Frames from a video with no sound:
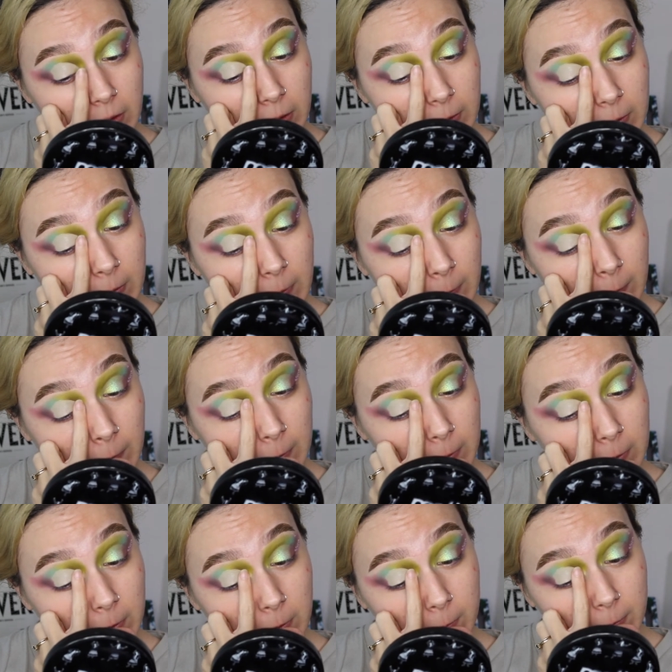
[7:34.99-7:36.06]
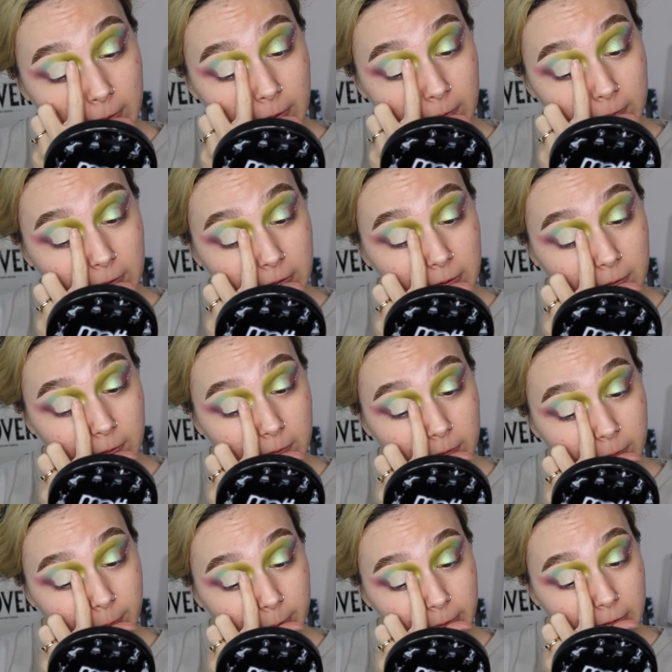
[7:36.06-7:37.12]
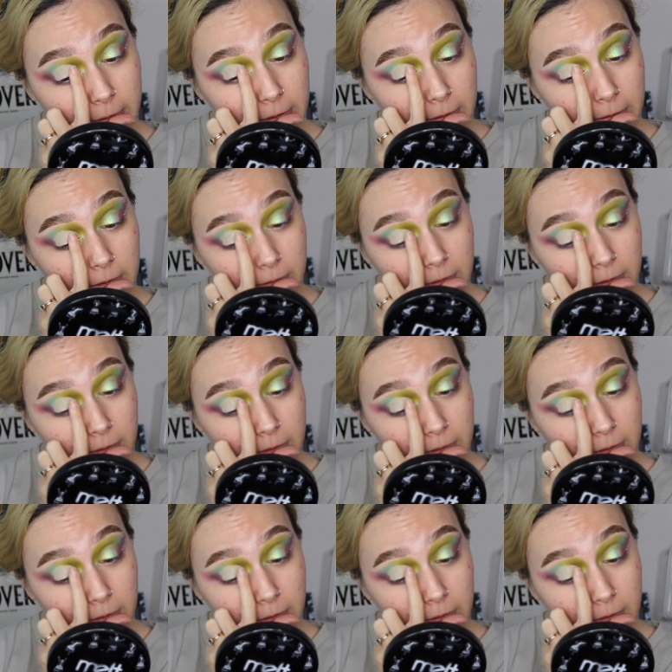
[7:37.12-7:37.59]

and onto my lid a little bit,